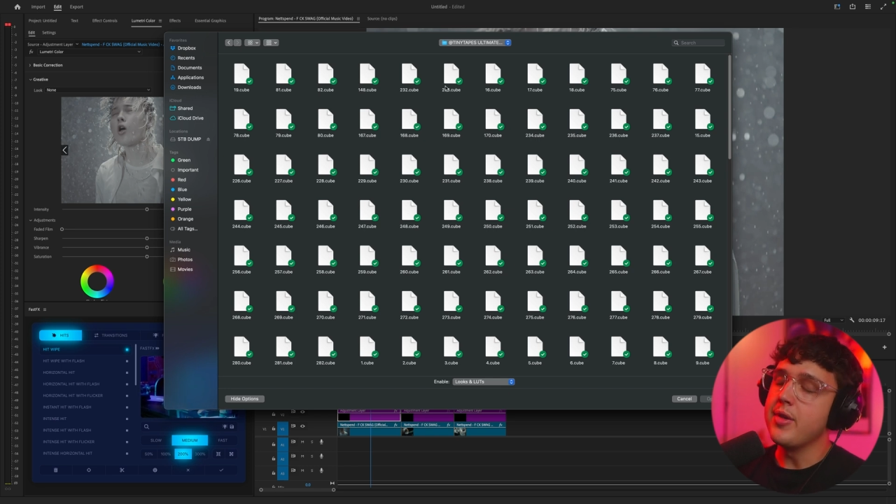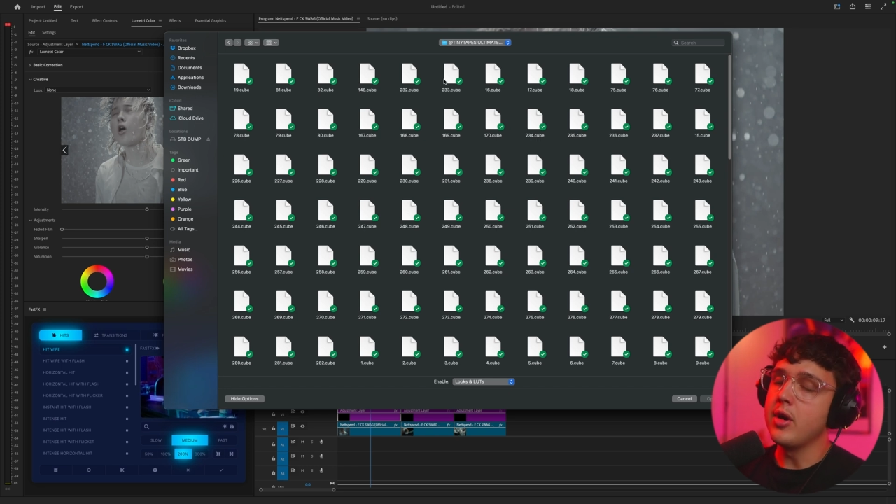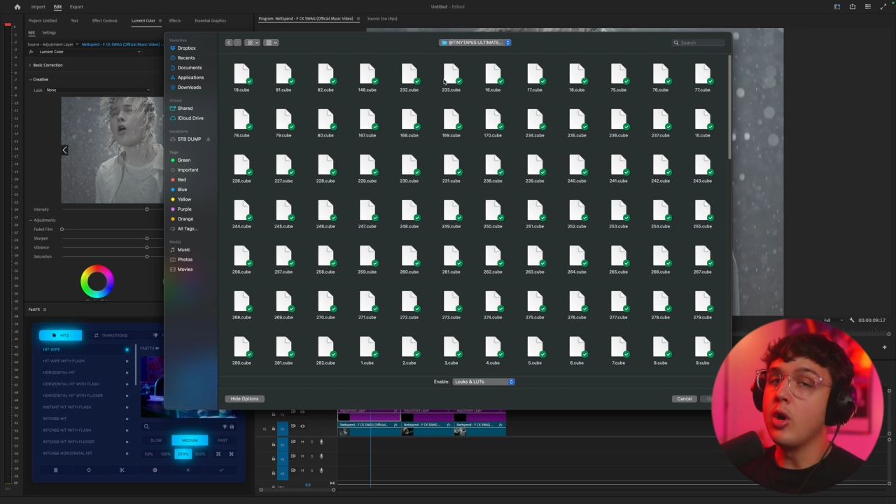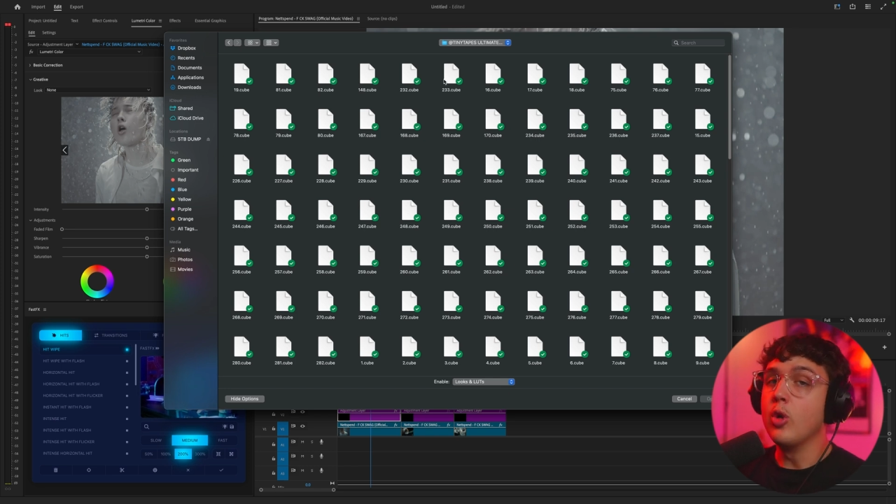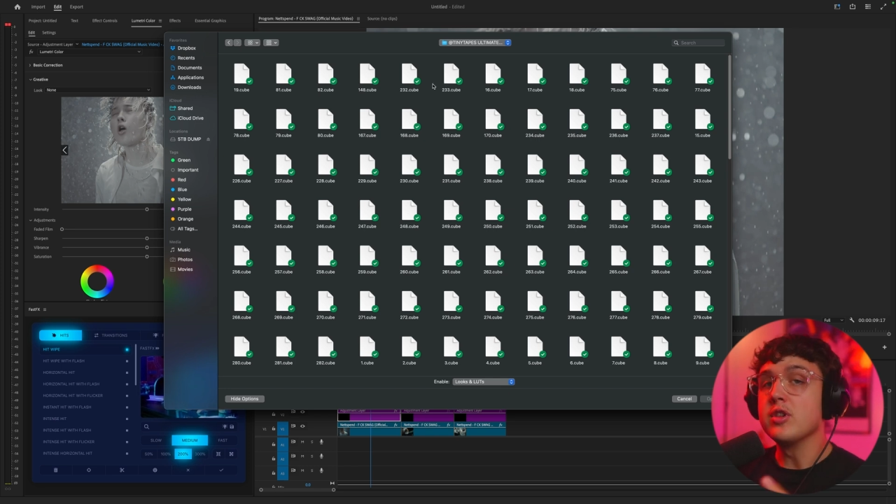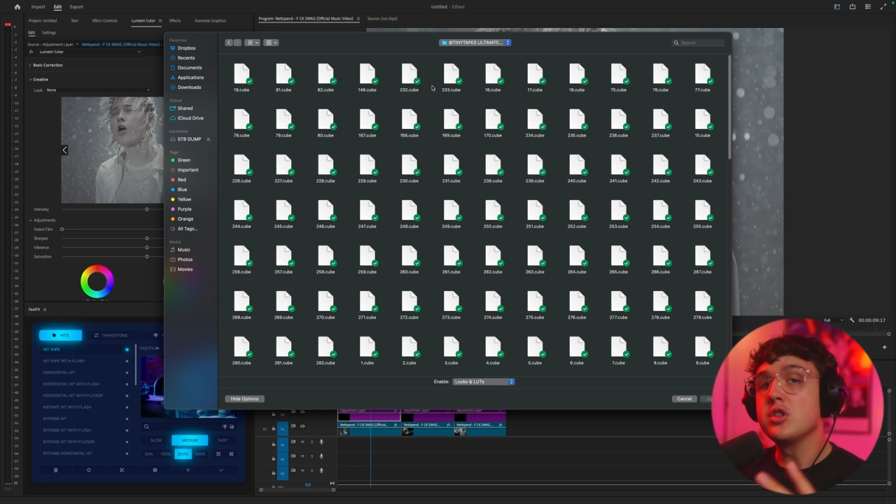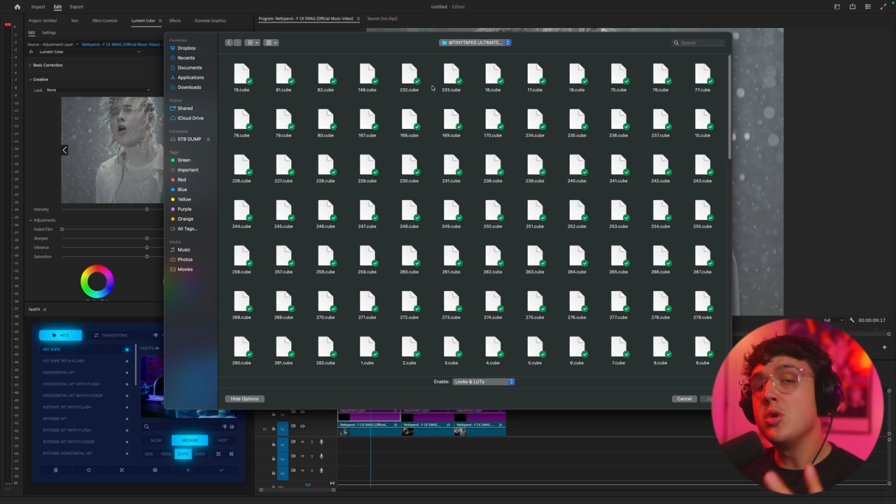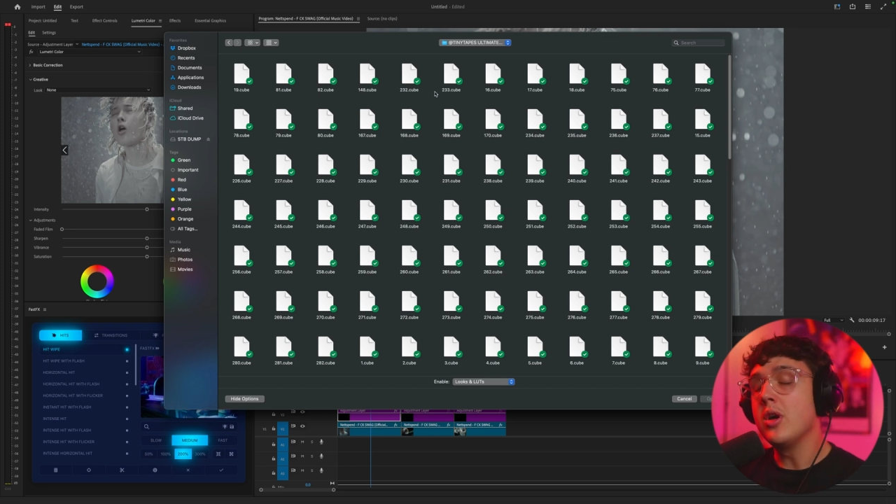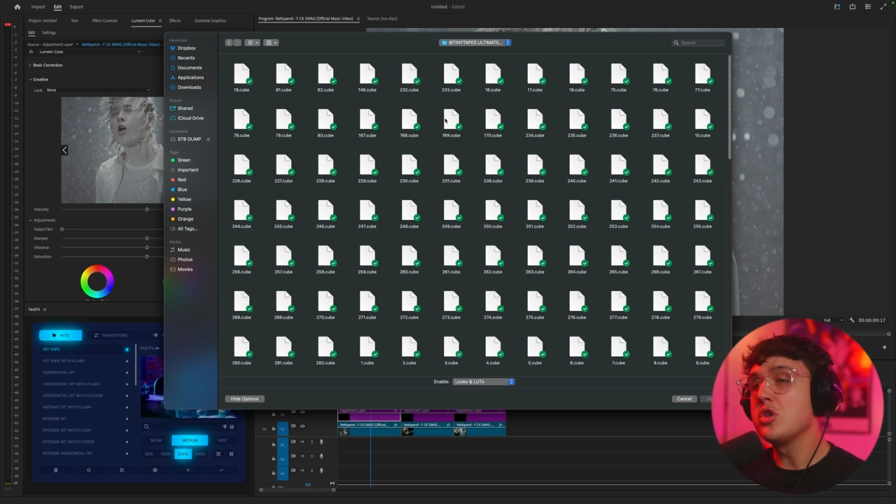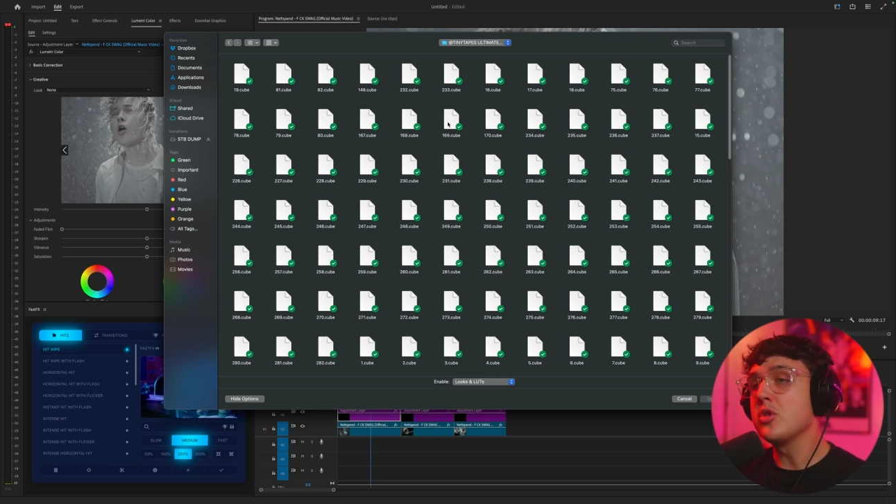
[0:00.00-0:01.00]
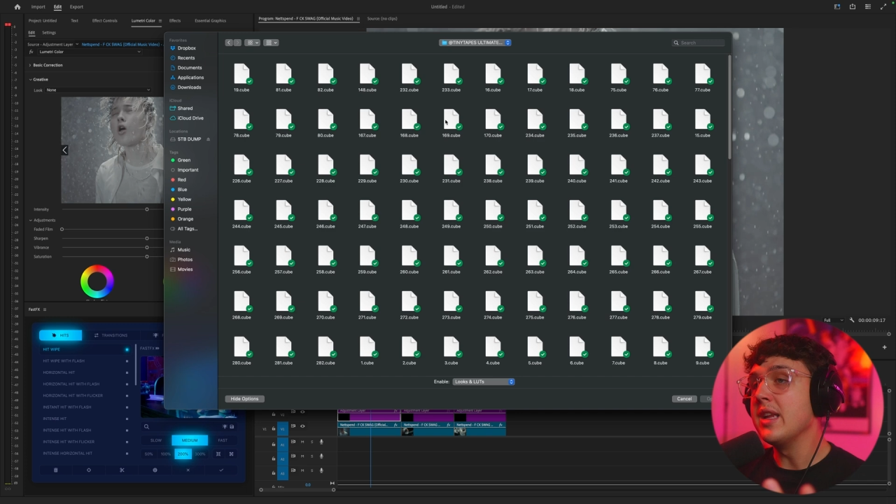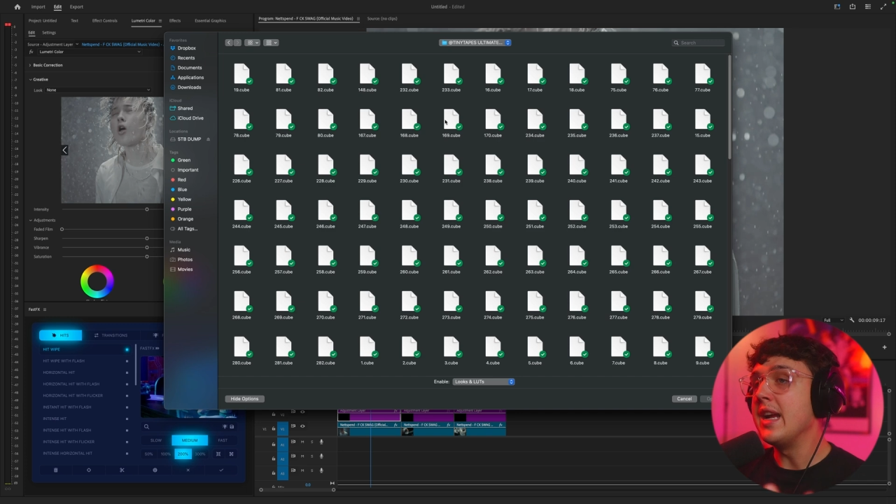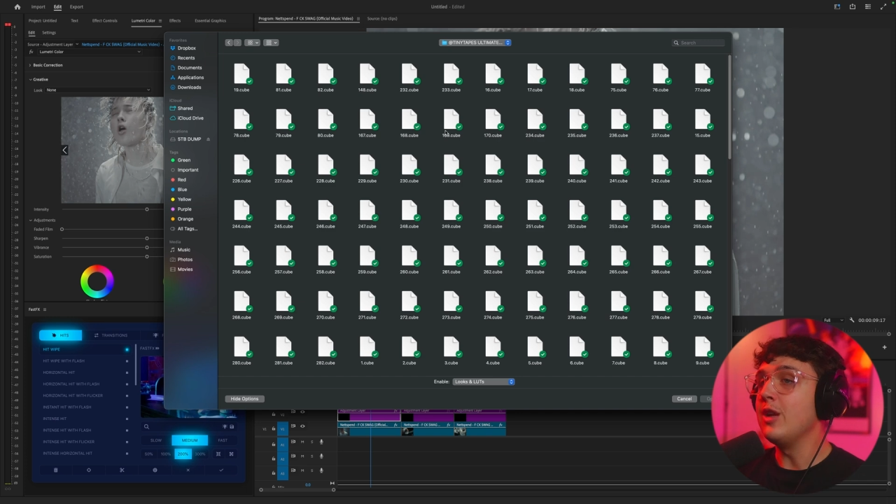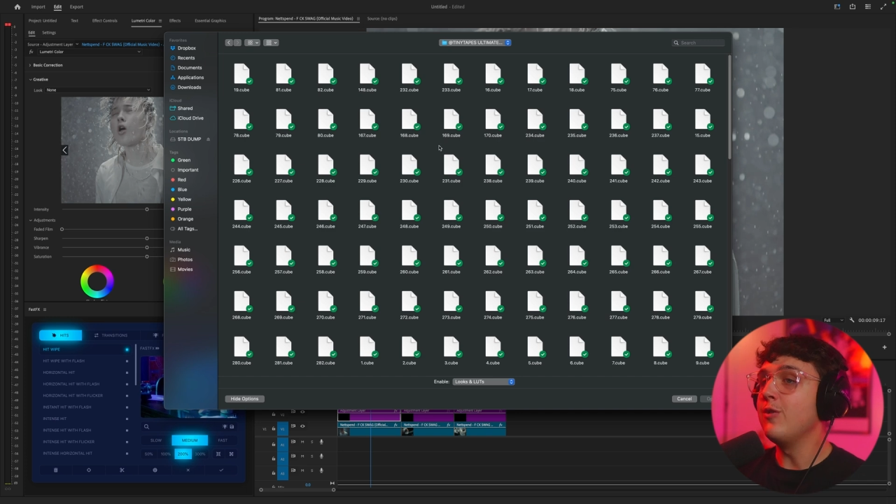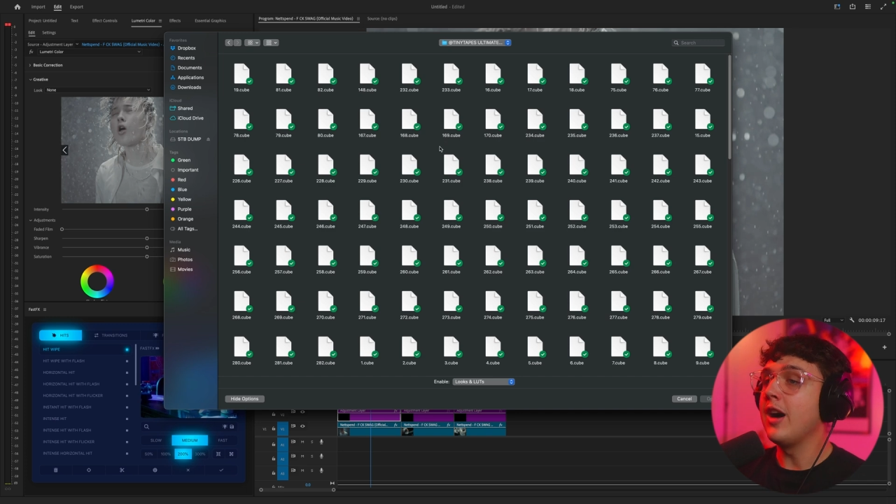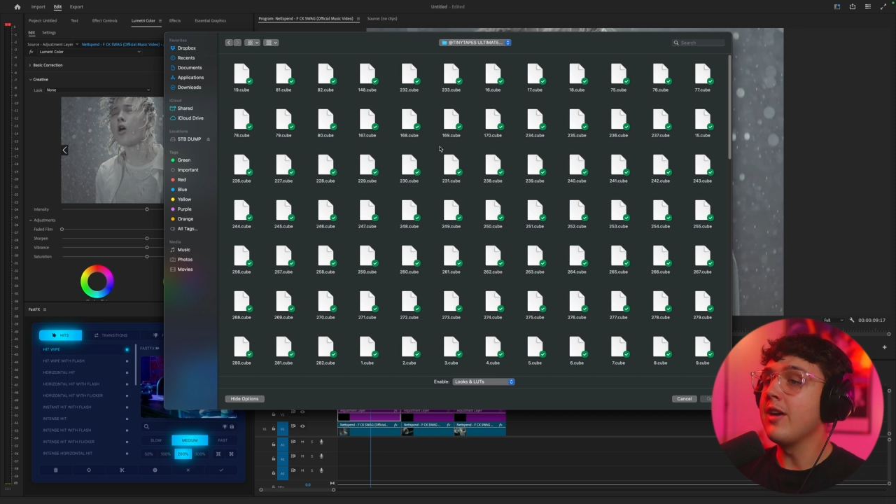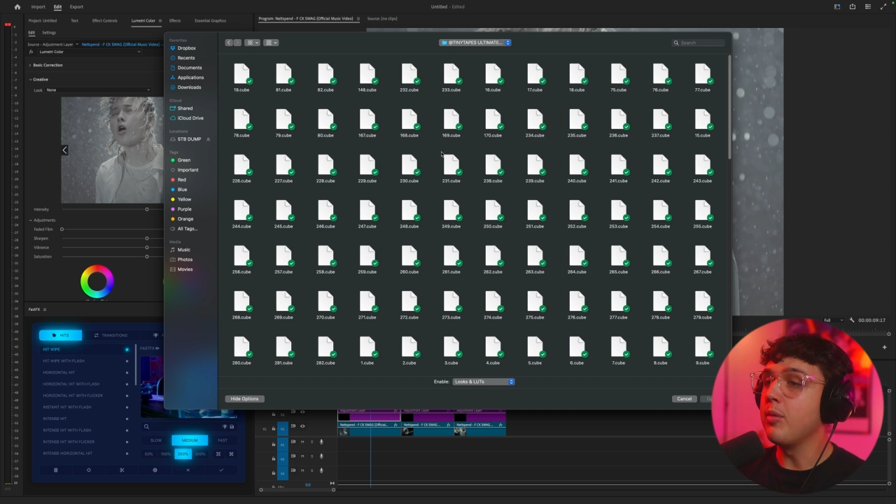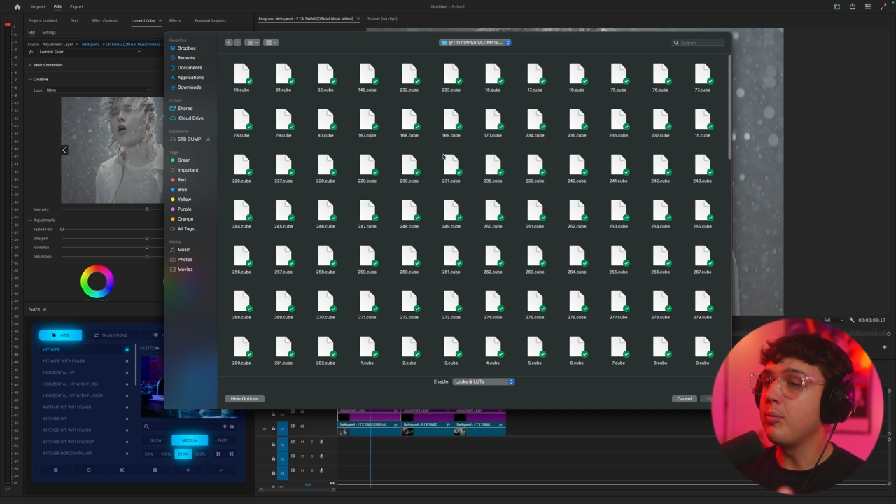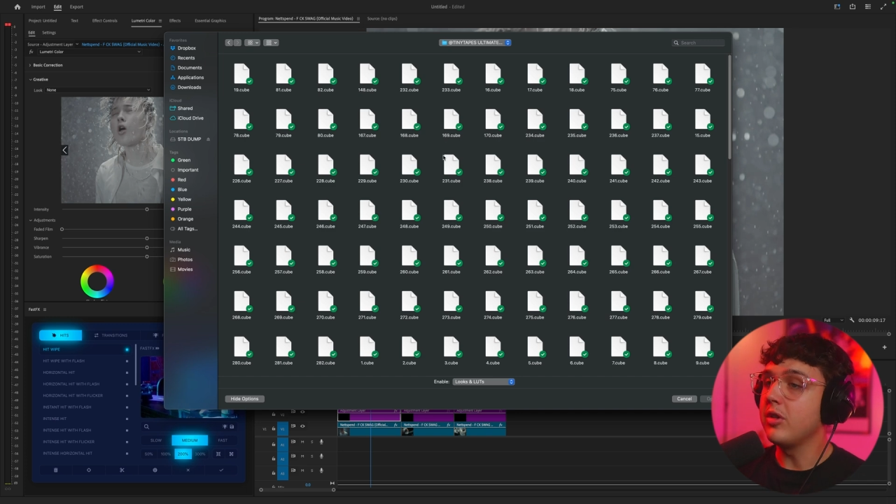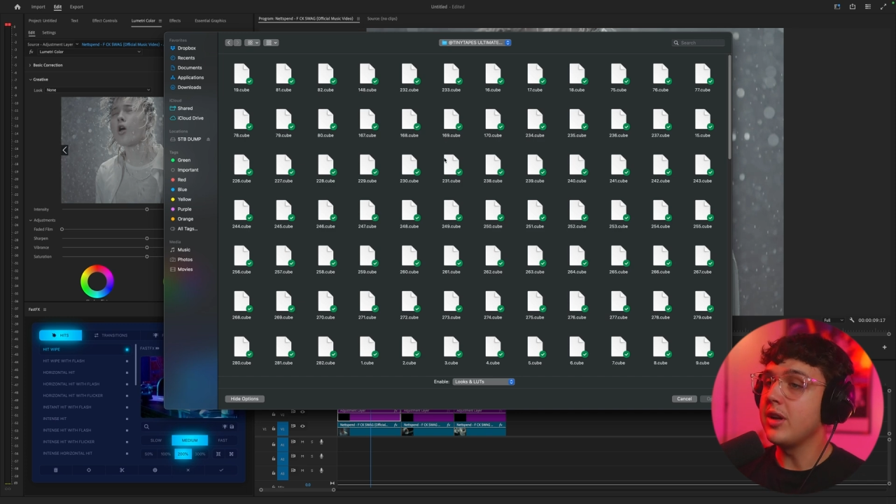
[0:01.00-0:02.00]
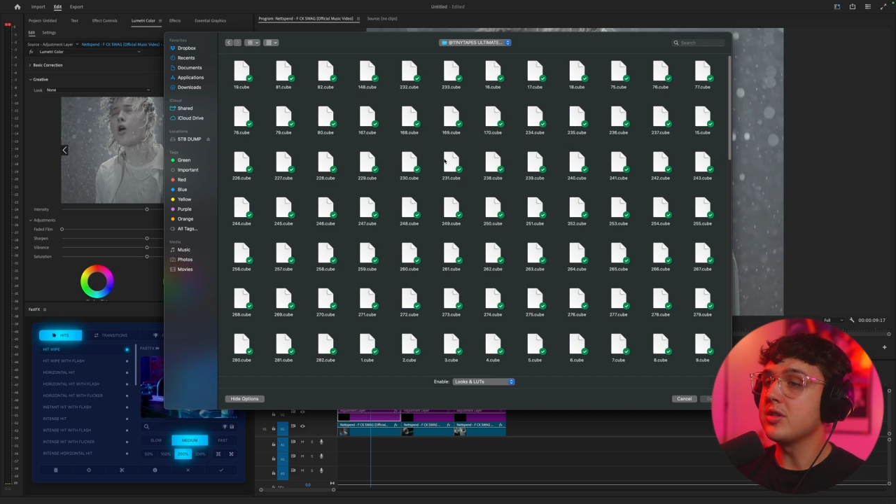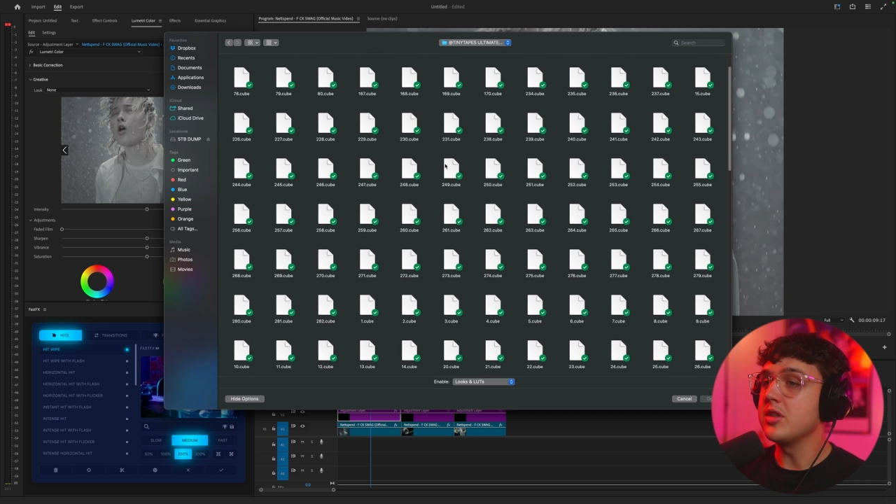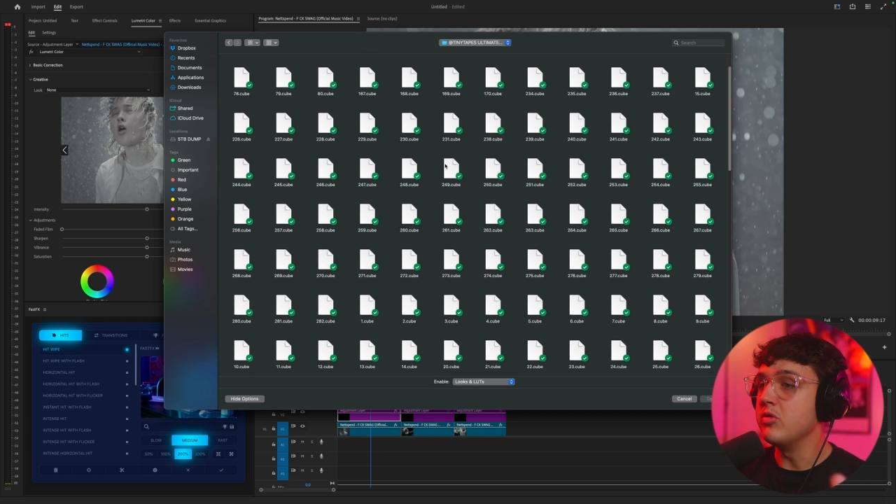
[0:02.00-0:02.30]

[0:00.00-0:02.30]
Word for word: There are over 285 plus